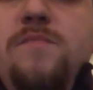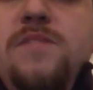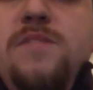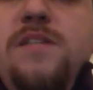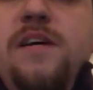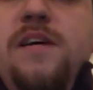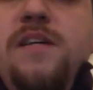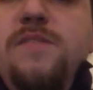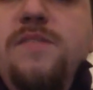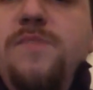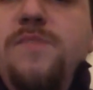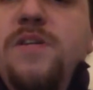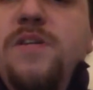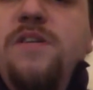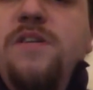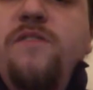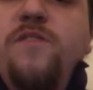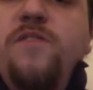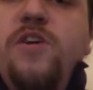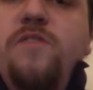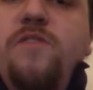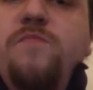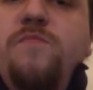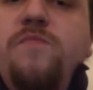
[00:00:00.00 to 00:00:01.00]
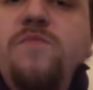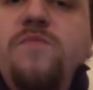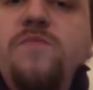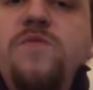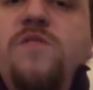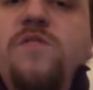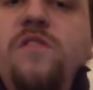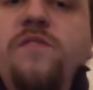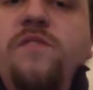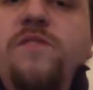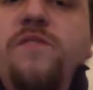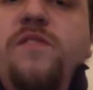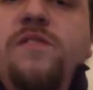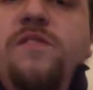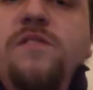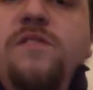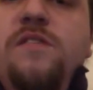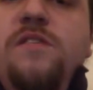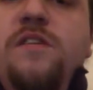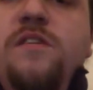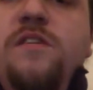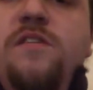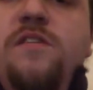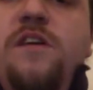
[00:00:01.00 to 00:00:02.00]
size, but after you sort of
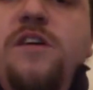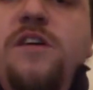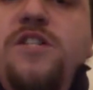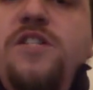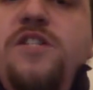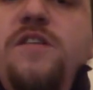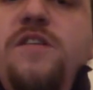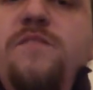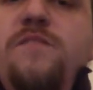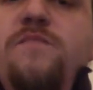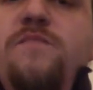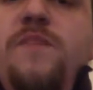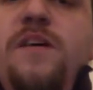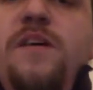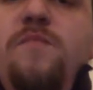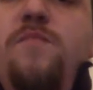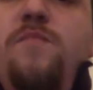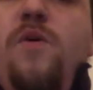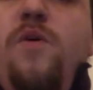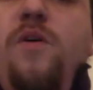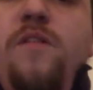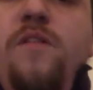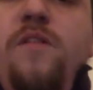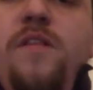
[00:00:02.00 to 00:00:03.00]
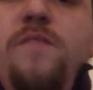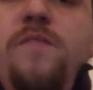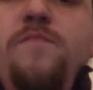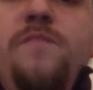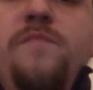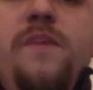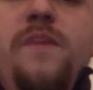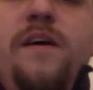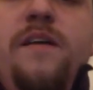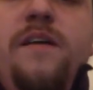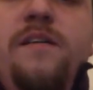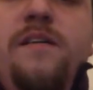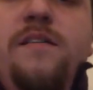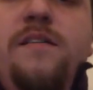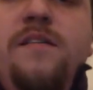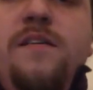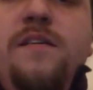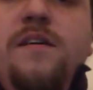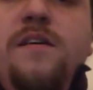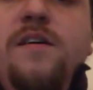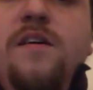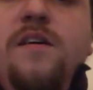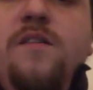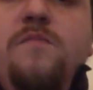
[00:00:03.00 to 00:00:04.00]
nudge them and pull them and
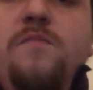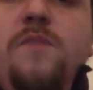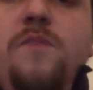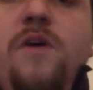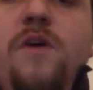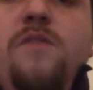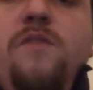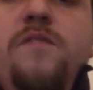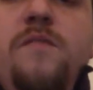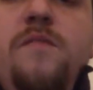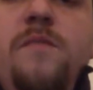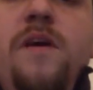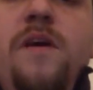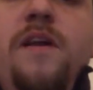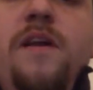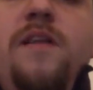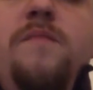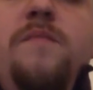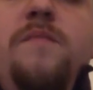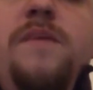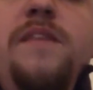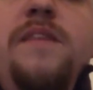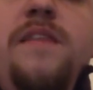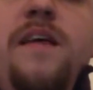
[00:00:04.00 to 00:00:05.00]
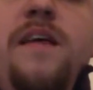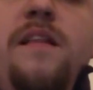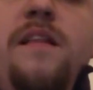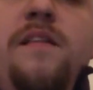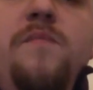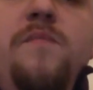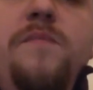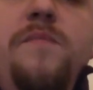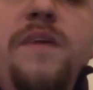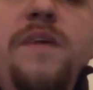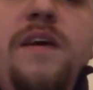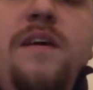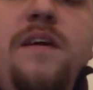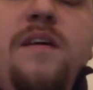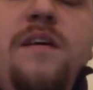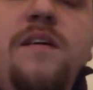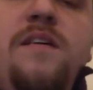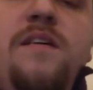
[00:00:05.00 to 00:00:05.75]
poke them a little bit, they'll be